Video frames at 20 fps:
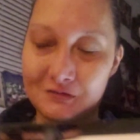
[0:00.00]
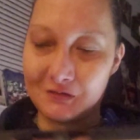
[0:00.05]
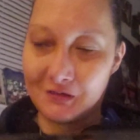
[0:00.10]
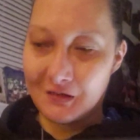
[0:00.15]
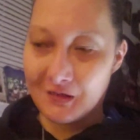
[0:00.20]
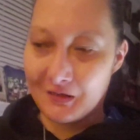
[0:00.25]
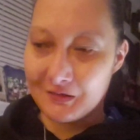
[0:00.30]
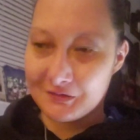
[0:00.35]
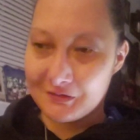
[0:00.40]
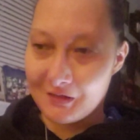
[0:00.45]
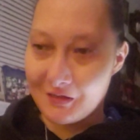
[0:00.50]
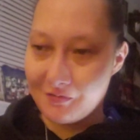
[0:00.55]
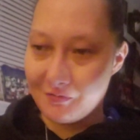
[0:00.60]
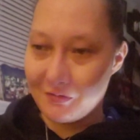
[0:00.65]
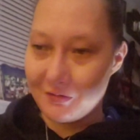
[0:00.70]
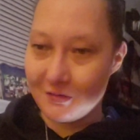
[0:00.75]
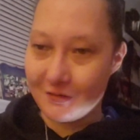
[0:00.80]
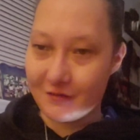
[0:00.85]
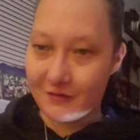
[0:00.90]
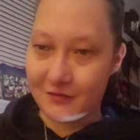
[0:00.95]
So that's that
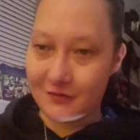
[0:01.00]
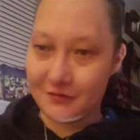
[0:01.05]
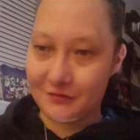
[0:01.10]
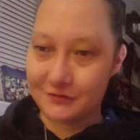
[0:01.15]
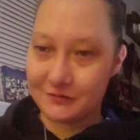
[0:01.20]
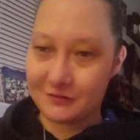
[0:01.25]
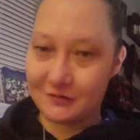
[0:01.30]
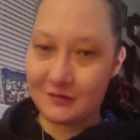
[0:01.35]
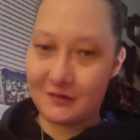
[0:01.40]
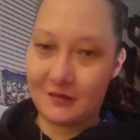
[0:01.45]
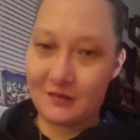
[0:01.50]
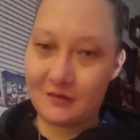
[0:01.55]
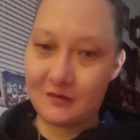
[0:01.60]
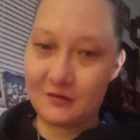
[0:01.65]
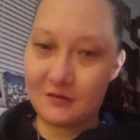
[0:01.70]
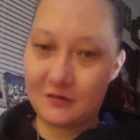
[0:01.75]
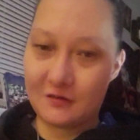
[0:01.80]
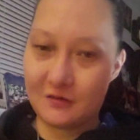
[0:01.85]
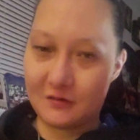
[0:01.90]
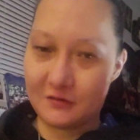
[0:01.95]
one there. So yeah,
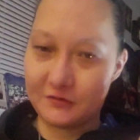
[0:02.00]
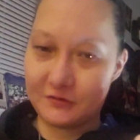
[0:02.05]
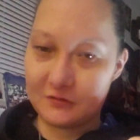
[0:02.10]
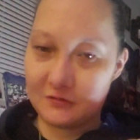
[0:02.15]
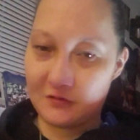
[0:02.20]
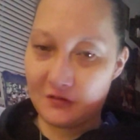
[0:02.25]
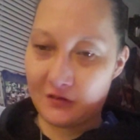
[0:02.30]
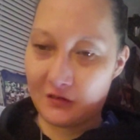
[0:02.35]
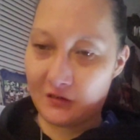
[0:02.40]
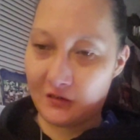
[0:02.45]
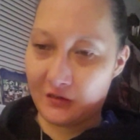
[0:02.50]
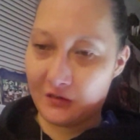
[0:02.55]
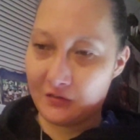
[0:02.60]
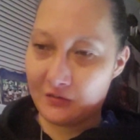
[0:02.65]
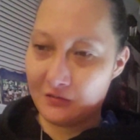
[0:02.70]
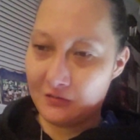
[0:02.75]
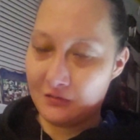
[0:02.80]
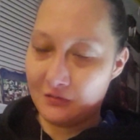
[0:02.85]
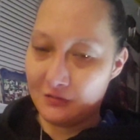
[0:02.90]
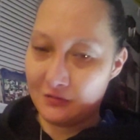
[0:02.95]
later I'll do a
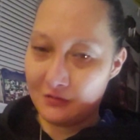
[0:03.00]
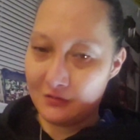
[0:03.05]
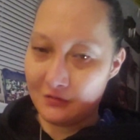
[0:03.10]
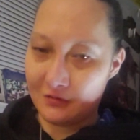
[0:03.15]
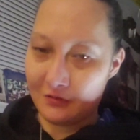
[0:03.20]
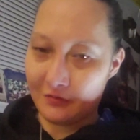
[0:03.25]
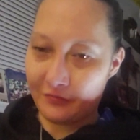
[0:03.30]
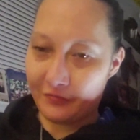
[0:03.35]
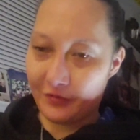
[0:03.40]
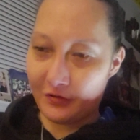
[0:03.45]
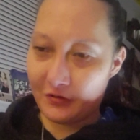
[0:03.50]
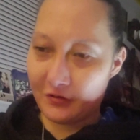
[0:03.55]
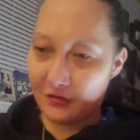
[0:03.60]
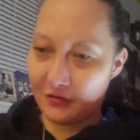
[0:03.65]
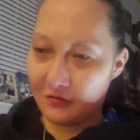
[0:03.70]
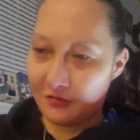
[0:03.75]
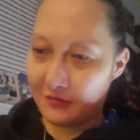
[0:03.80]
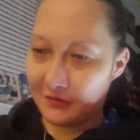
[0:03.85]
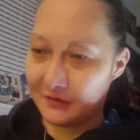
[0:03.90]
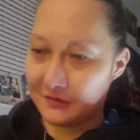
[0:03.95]
photo
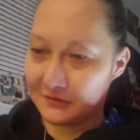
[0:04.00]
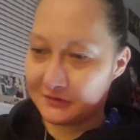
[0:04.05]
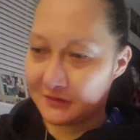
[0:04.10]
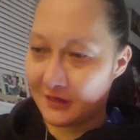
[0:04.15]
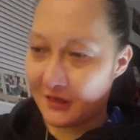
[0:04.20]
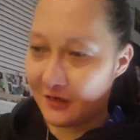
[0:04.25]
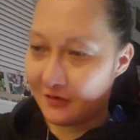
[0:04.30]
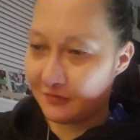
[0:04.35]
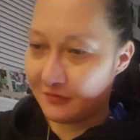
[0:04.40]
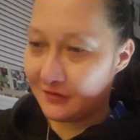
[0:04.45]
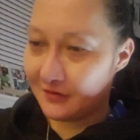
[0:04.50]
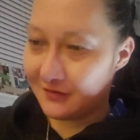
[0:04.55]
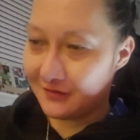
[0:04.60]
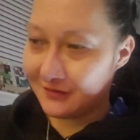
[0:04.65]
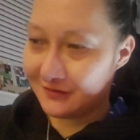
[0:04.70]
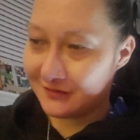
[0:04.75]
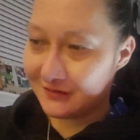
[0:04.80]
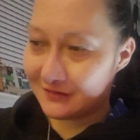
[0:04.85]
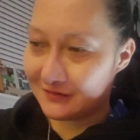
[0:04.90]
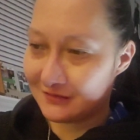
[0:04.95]
going
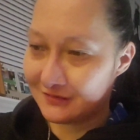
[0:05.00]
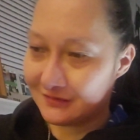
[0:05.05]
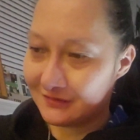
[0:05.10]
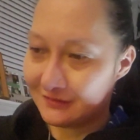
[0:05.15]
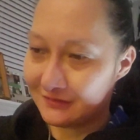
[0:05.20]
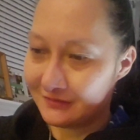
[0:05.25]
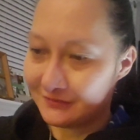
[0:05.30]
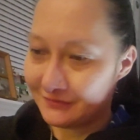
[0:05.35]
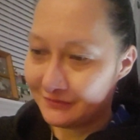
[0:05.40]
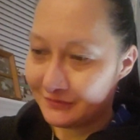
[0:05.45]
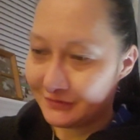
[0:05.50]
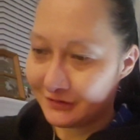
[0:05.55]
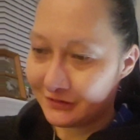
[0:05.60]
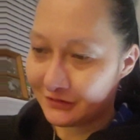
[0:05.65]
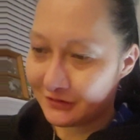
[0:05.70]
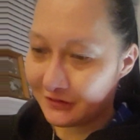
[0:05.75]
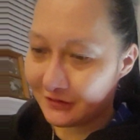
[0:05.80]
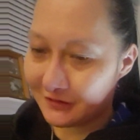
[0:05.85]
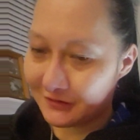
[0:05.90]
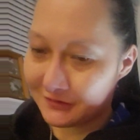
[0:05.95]
sideways
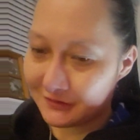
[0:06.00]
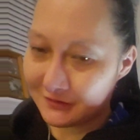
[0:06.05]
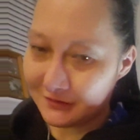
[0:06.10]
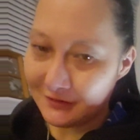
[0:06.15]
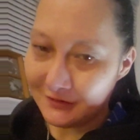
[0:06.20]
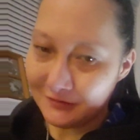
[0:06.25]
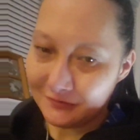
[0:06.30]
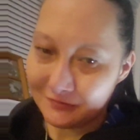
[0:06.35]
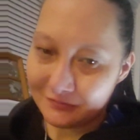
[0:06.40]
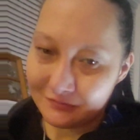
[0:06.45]
so you can see it.